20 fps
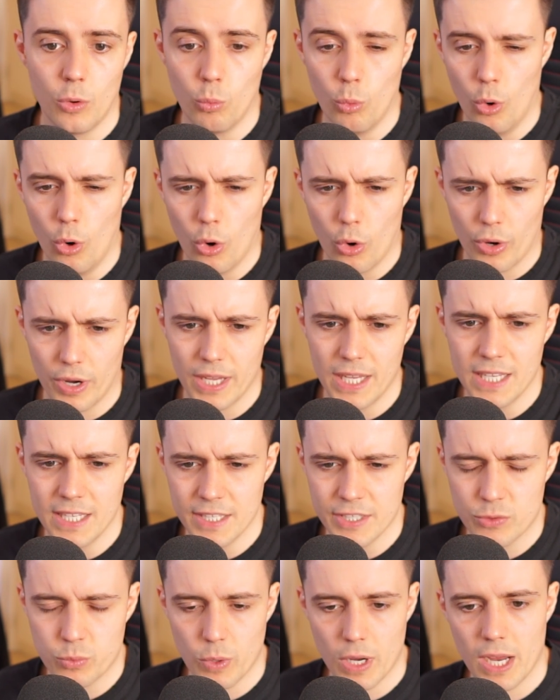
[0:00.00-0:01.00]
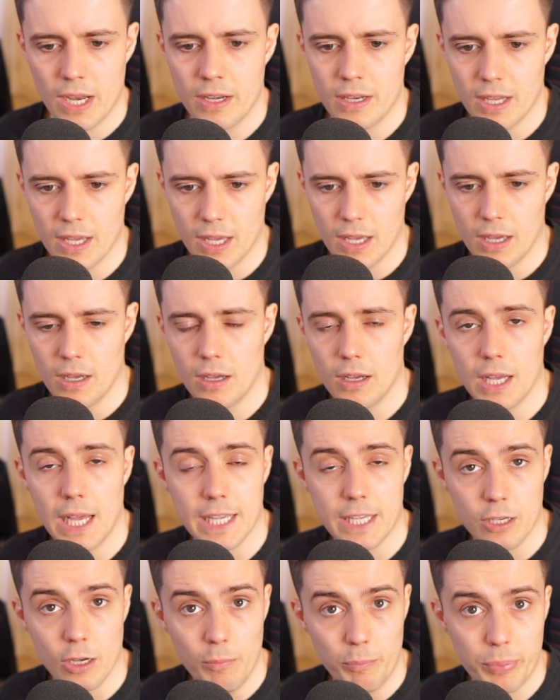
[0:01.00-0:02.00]
war is when
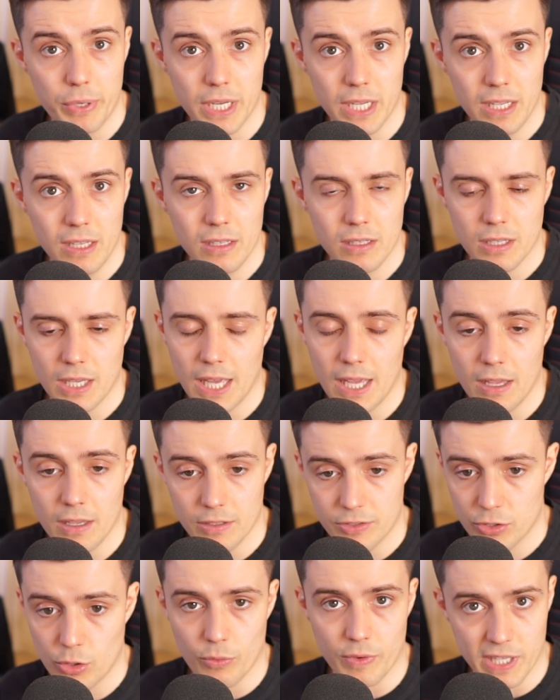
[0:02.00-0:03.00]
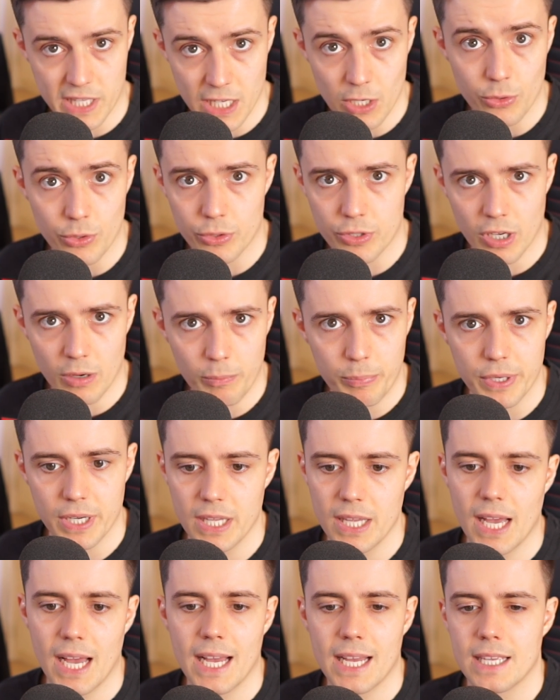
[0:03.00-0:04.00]
a company, a sort of guild or
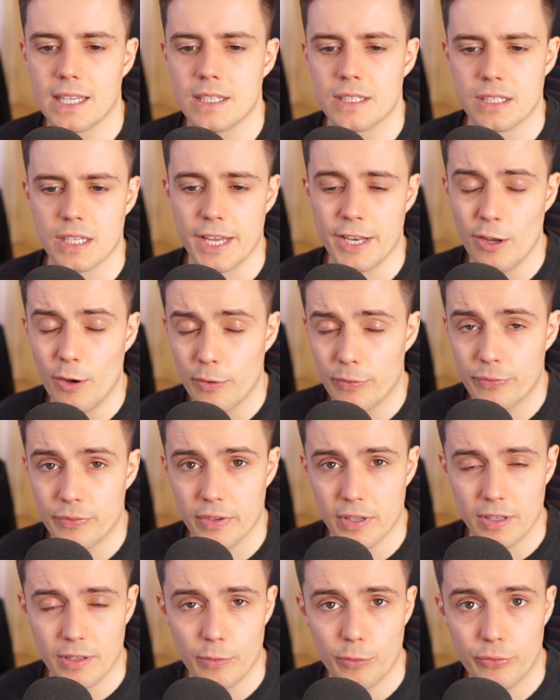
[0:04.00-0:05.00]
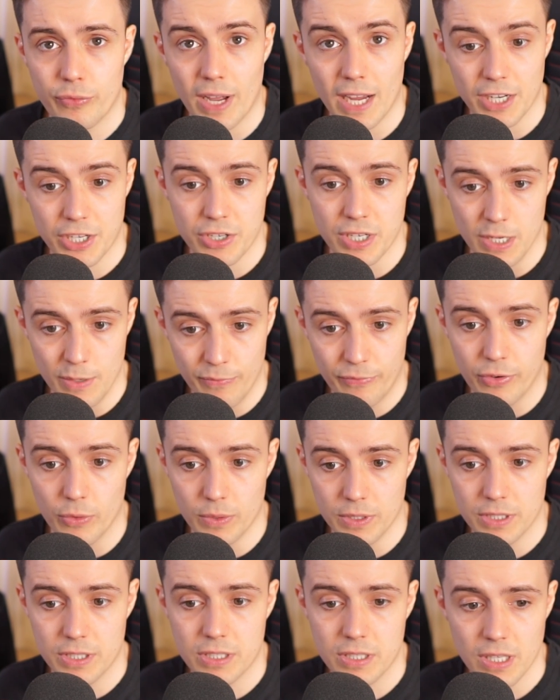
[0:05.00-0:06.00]
company, has enough faction
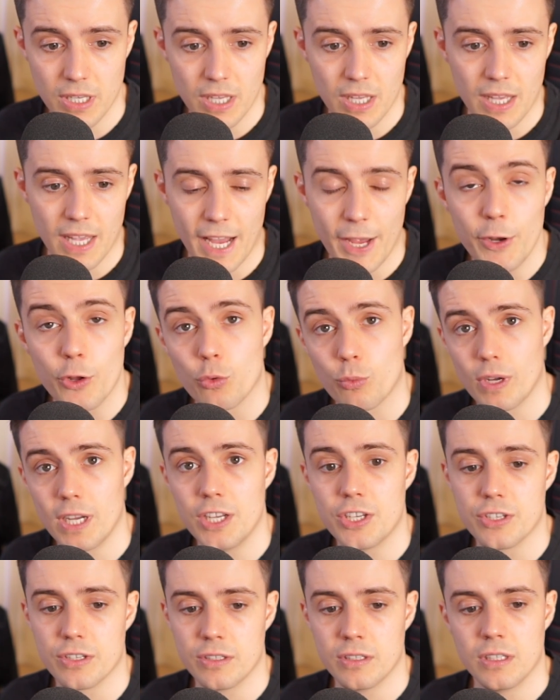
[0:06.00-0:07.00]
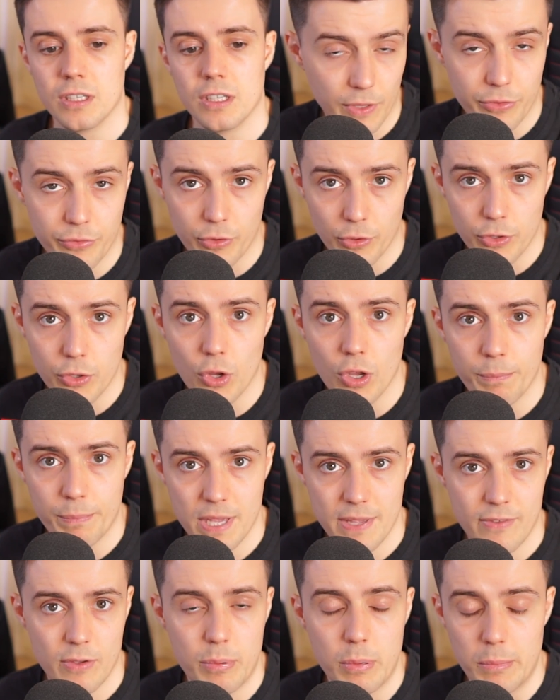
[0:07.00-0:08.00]
influence in a region through doing
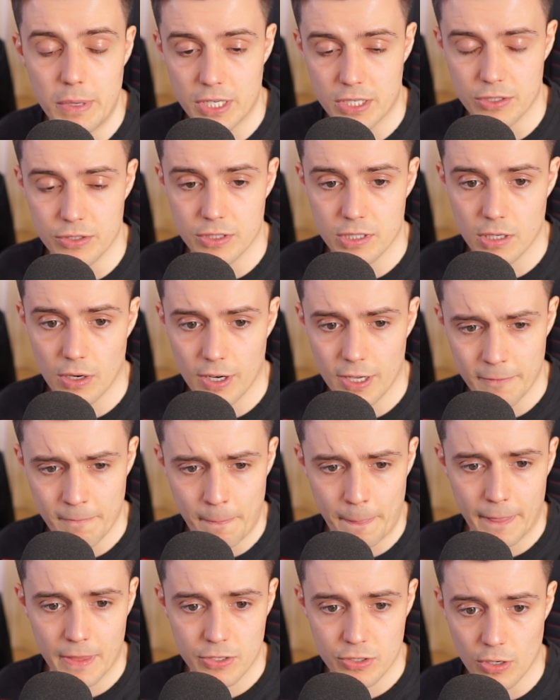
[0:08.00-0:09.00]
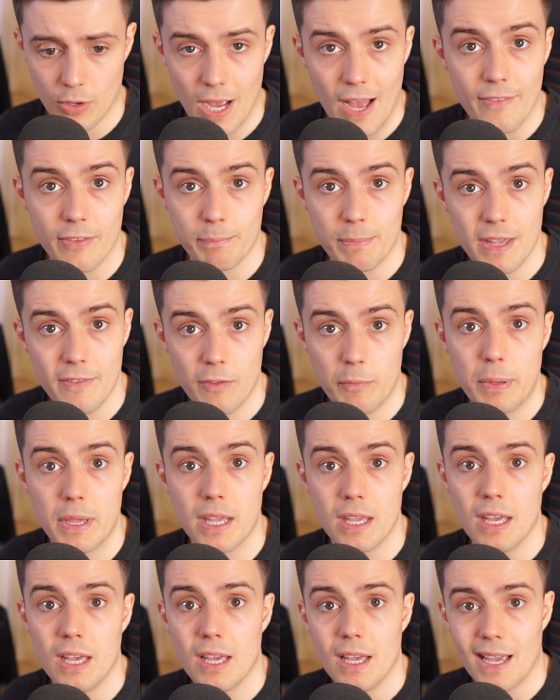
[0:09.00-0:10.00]
PvP missions, so having
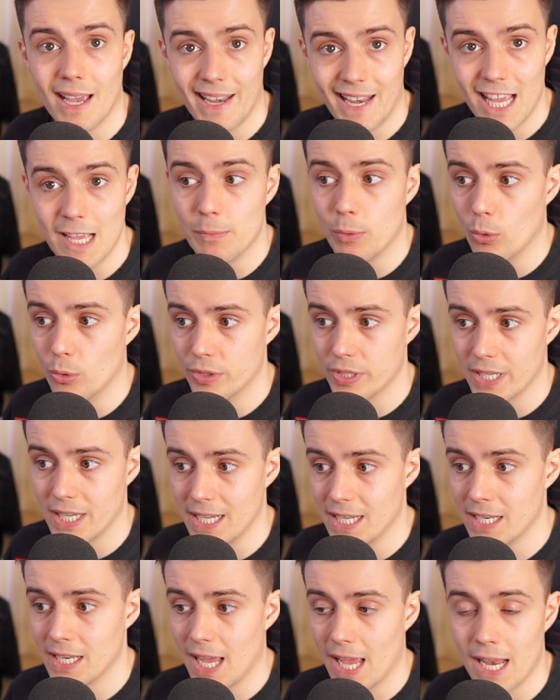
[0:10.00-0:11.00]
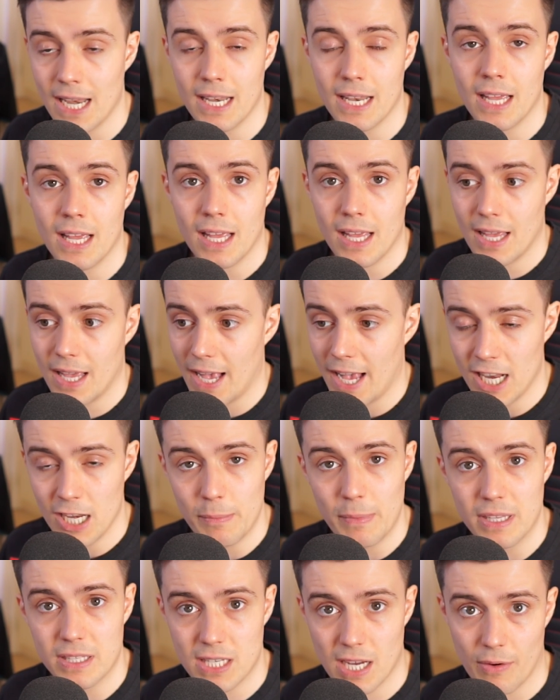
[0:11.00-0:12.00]
PvP enabled in an
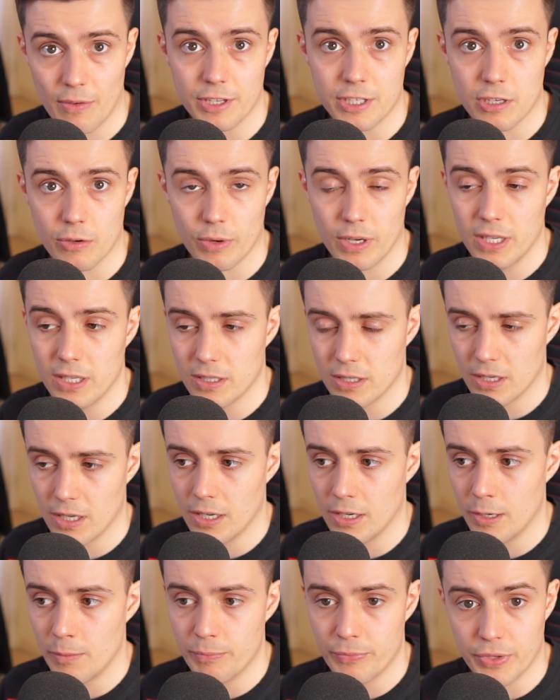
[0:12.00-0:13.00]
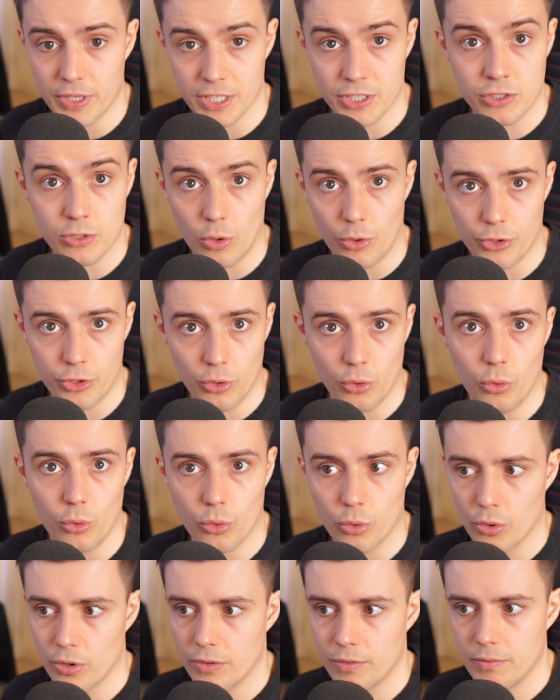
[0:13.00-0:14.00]
enemy territory that is not
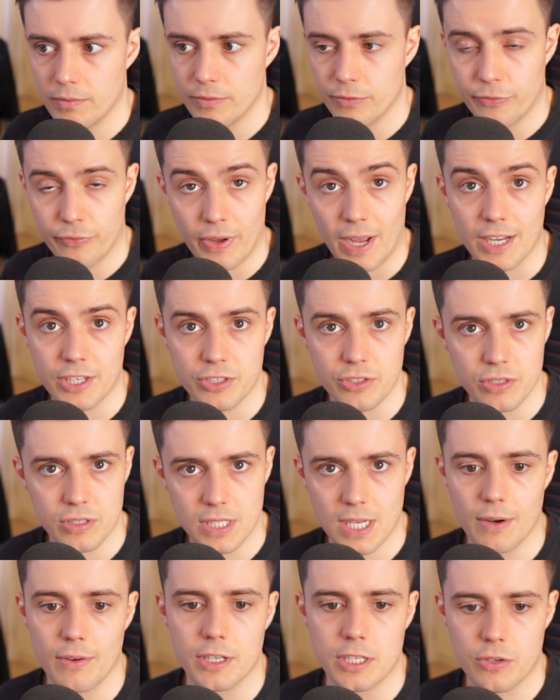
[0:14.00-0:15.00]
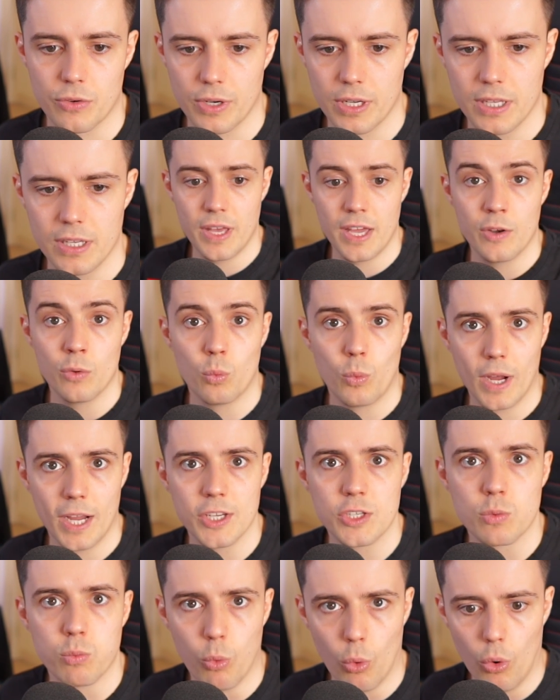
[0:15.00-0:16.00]
your faction's territory, then
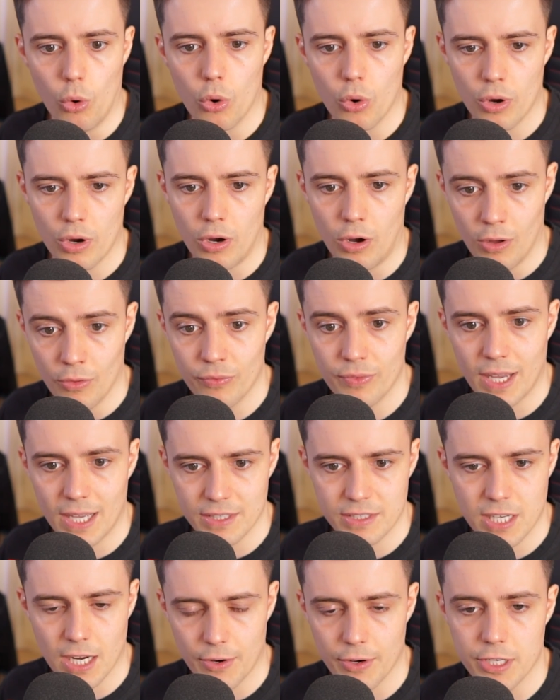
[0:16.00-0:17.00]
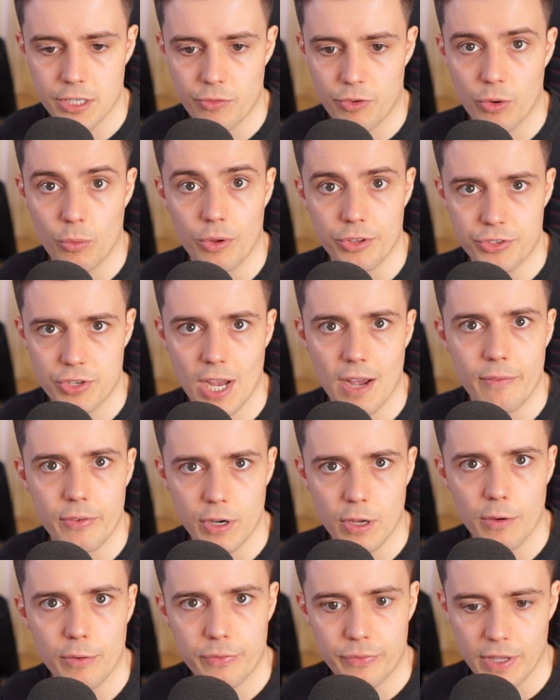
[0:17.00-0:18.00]
wage war on that territory once you have
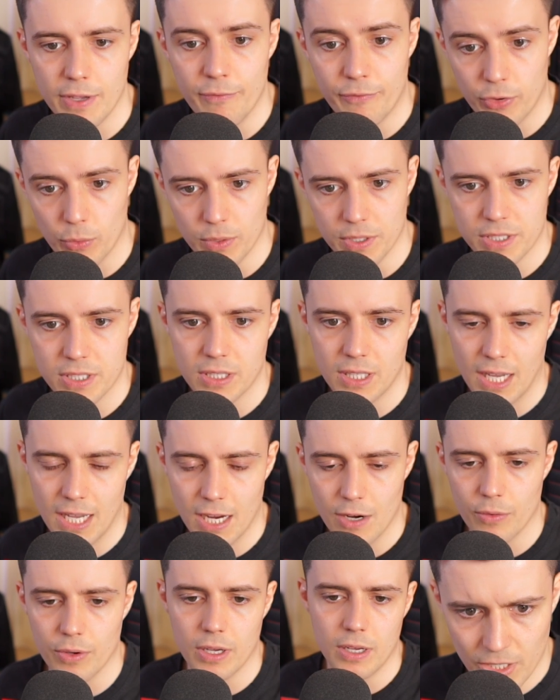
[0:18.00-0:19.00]
enough influence in that area.